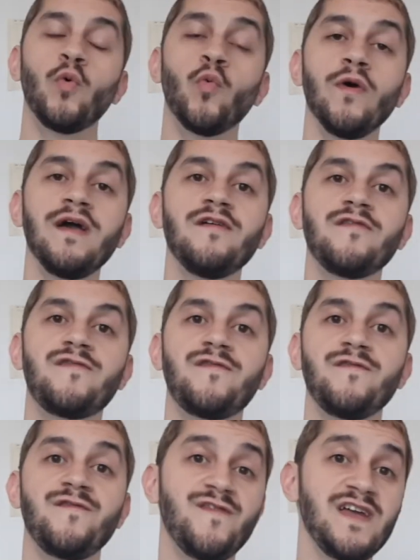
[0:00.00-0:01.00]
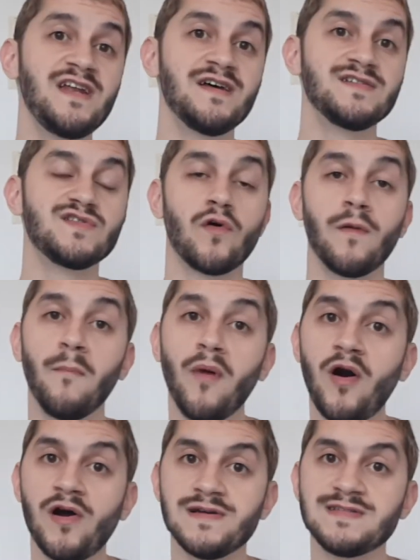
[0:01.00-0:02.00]
With Venus or
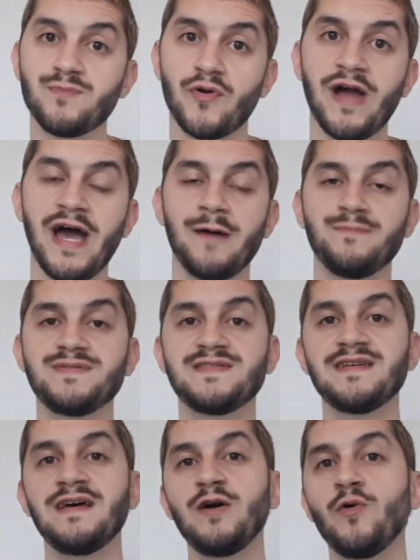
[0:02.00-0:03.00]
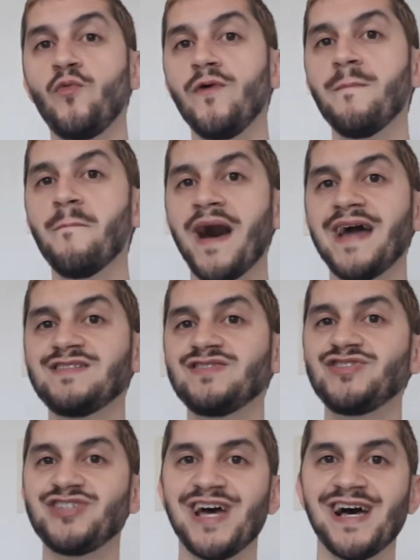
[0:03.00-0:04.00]
Mars, perhaps, we might
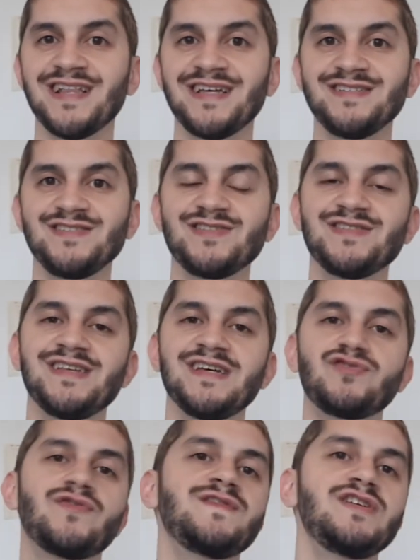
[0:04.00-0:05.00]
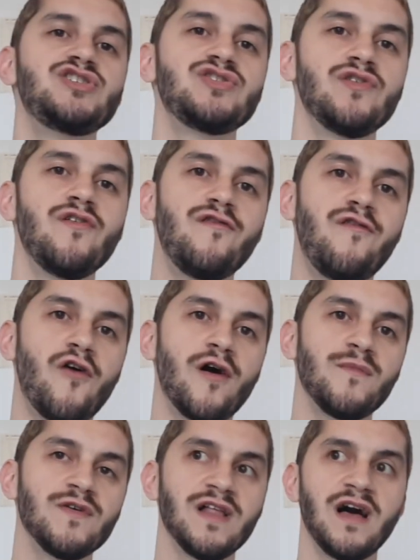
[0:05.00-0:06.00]
challenge the traditional
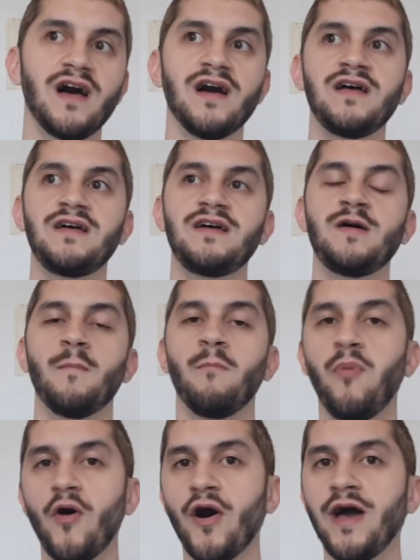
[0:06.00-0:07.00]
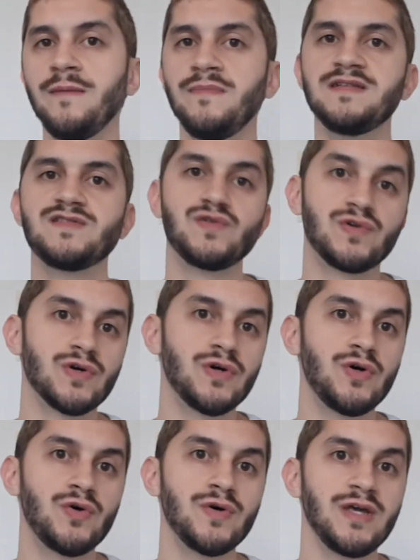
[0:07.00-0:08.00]
formula boy meets
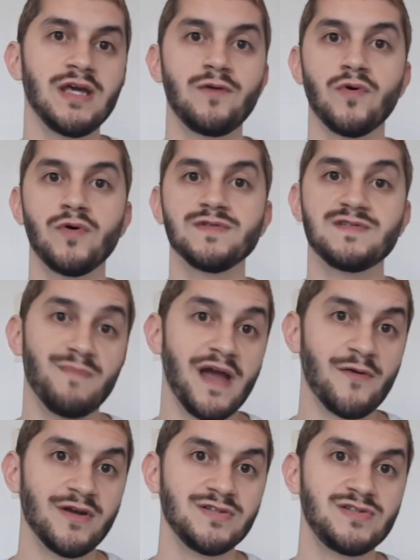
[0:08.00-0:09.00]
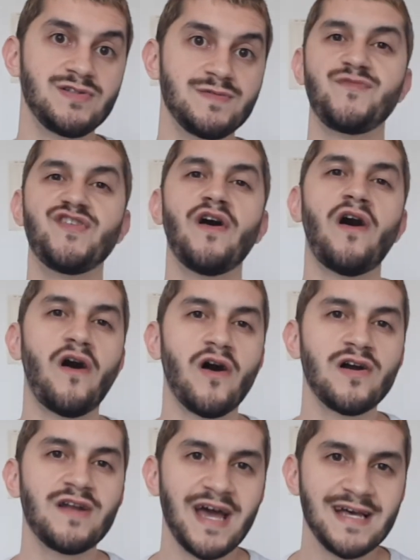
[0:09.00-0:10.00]
girl equals marriage. The
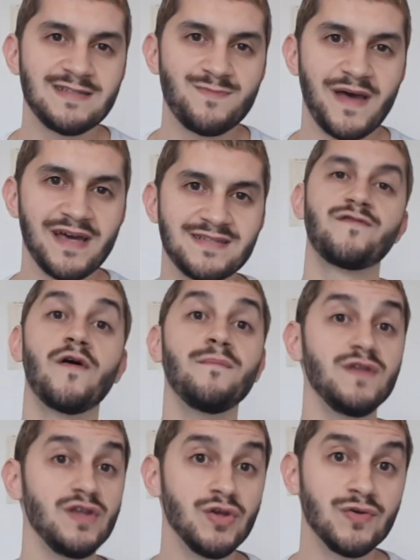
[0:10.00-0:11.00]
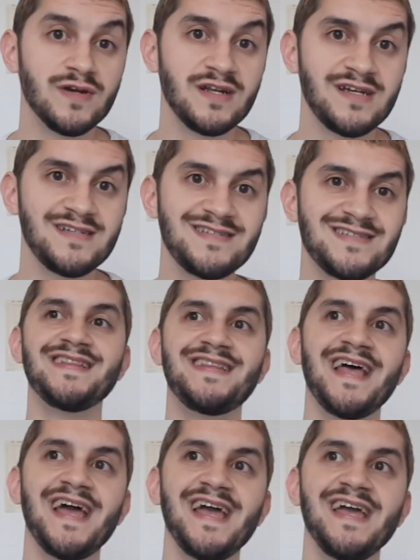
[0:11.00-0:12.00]
hard aspect from Uranus,
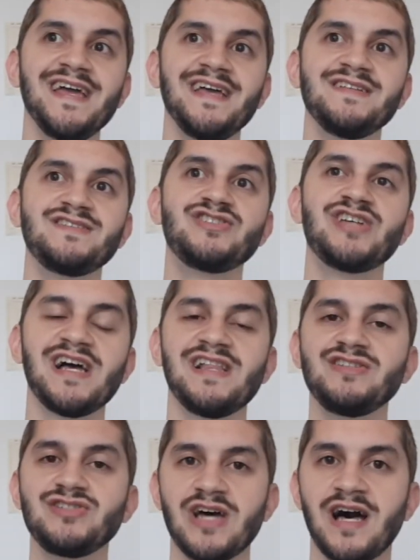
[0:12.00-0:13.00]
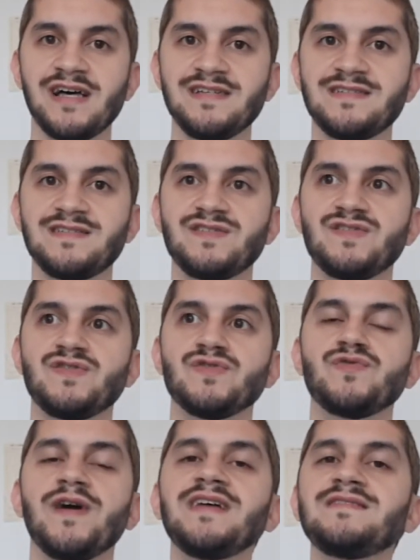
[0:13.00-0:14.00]
they challenge us
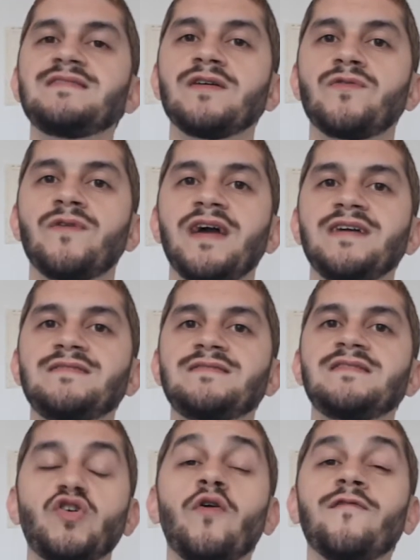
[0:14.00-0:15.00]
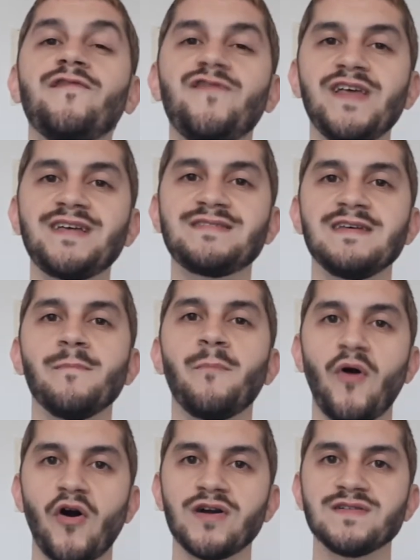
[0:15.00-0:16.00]
to integrate conflicting
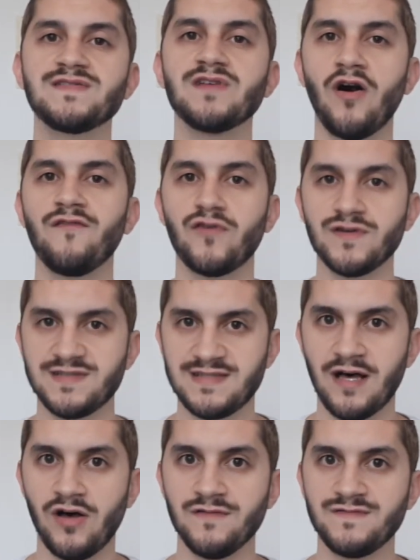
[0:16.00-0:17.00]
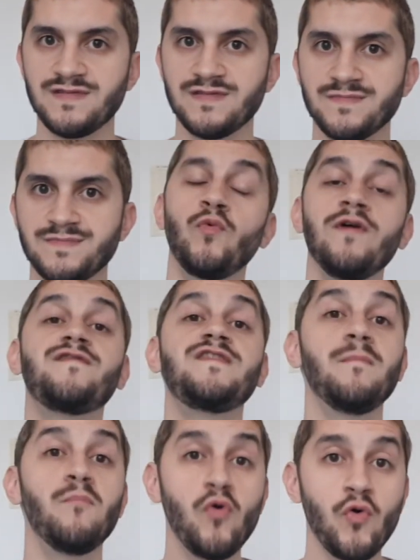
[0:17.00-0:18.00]
parts of ourselves. With
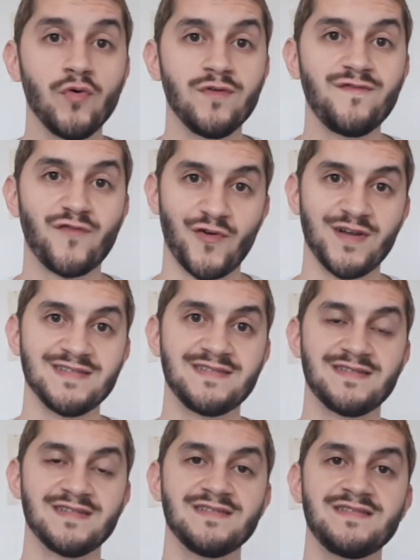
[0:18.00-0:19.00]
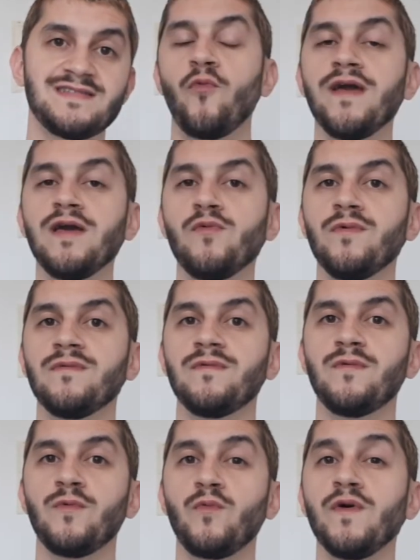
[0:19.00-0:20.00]
the moon, for instance, we
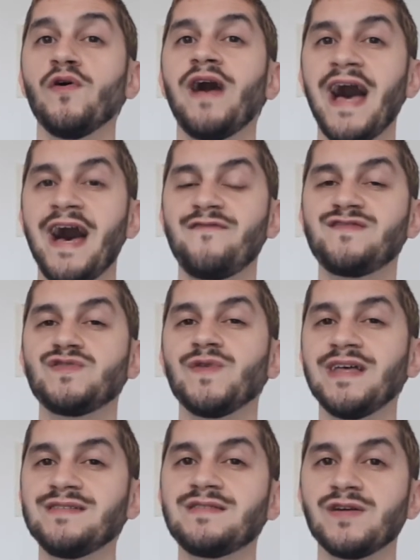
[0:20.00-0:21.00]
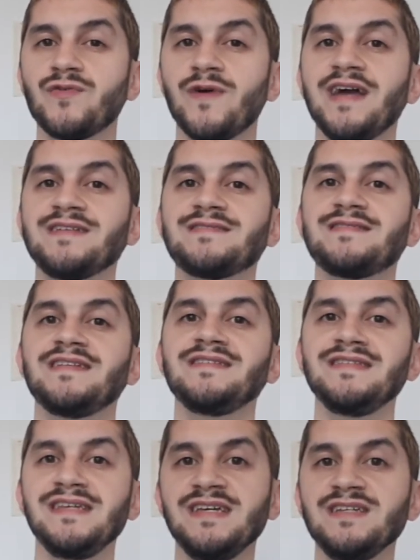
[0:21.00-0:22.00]
will have to integrate the
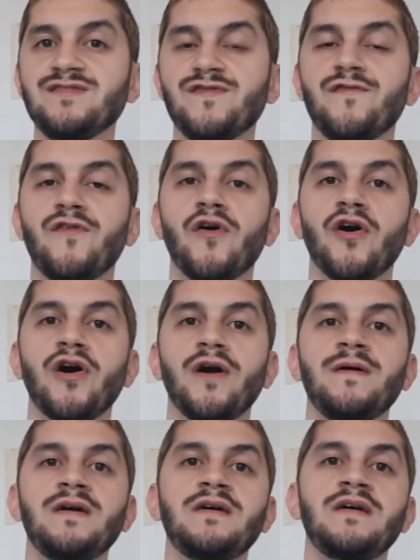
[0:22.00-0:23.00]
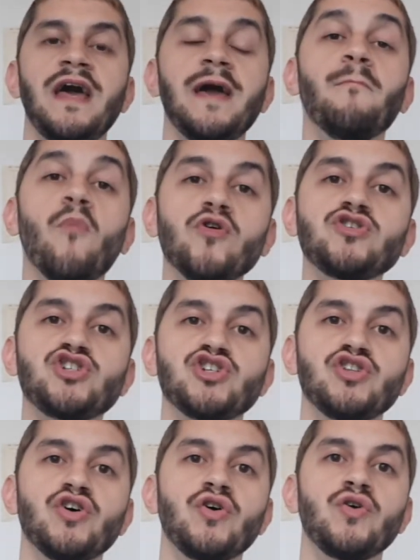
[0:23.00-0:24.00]
need for
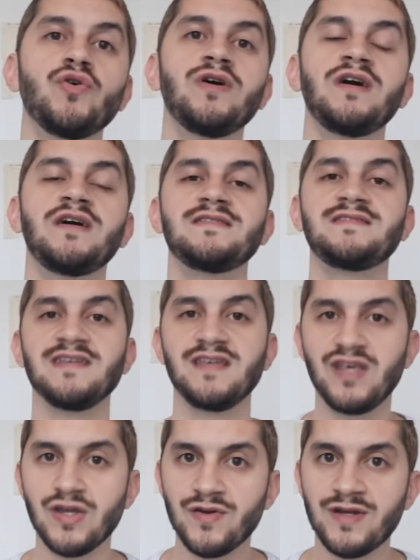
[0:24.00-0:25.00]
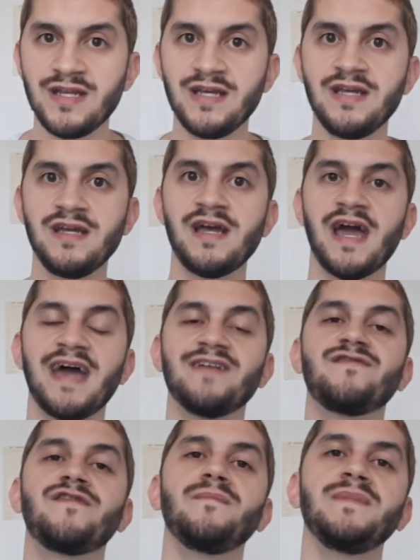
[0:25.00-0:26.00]
emotional security
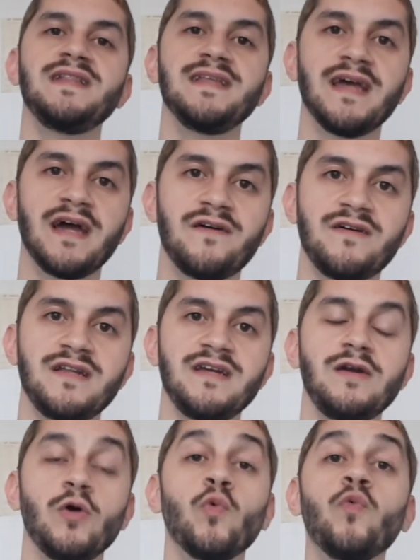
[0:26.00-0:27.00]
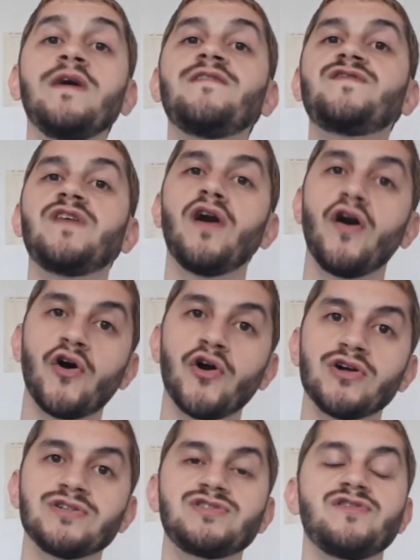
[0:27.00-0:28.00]
and familiarity with the
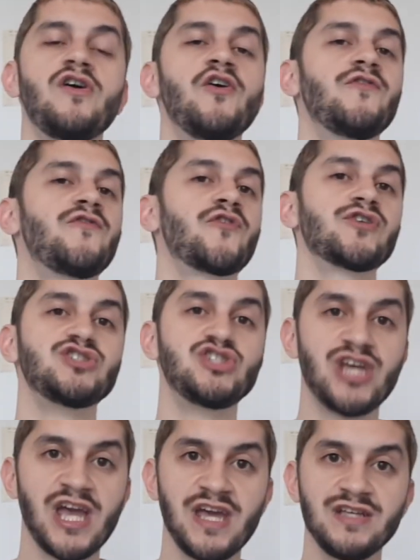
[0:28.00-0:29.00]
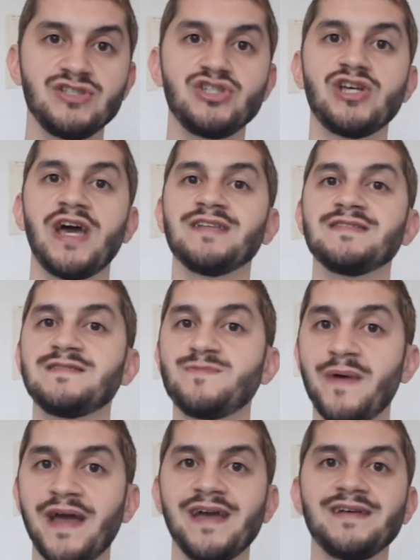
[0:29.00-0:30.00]
urge for change and
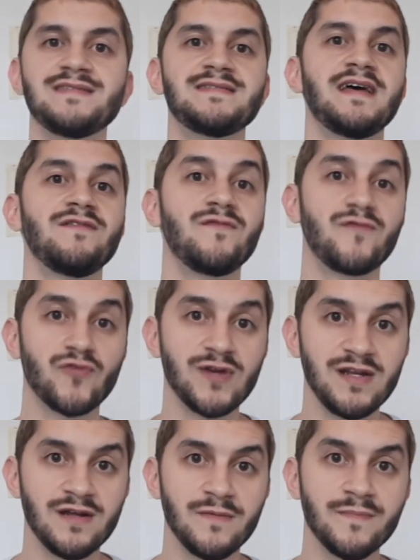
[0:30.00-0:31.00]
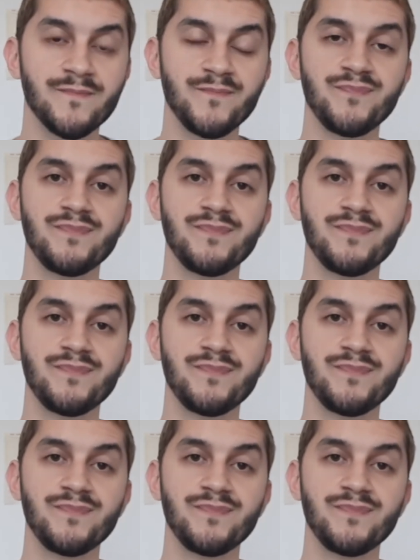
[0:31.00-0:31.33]
space and freedom.